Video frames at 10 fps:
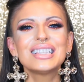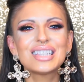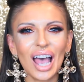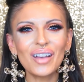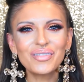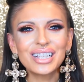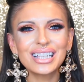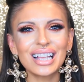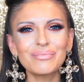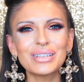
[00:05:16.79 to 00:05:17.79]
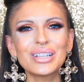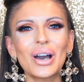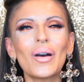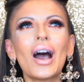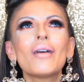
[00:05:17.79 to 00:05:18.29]
Definitely let me
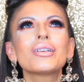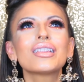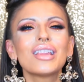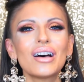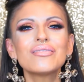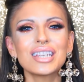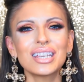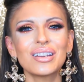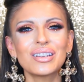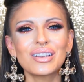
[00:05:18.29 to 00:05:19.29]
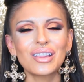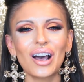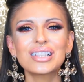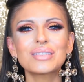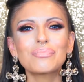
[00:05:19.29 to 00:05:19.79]
know. I would love to hear your
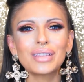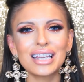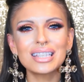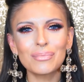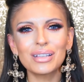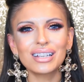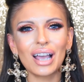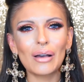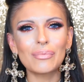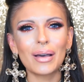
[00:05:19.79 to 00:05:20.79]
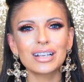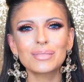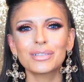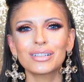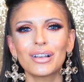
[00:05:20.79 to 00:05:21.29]
thoughts. Place them in the comment
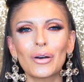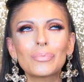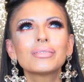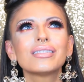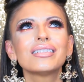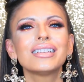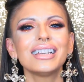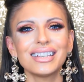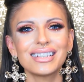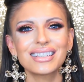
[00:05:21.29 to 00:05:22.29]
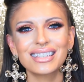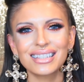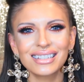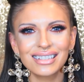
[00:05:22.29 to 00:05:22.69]
box below, please.